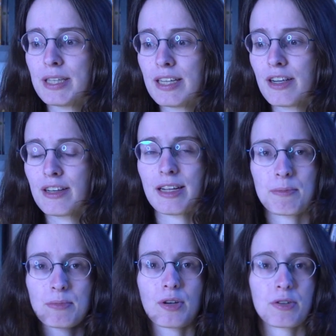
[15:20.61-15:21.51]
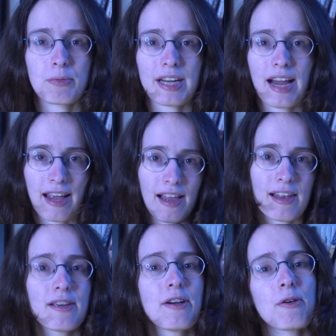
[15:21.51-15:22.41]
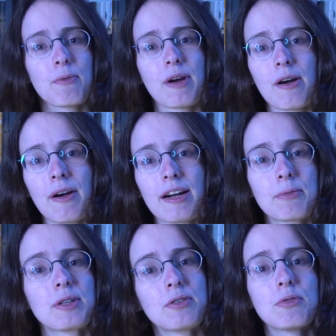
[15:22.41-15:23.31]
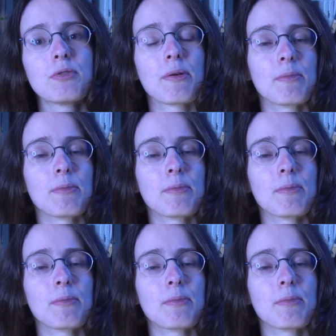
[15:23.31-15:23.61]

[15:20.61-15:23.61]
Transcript: be an embroidery hell where I will do a,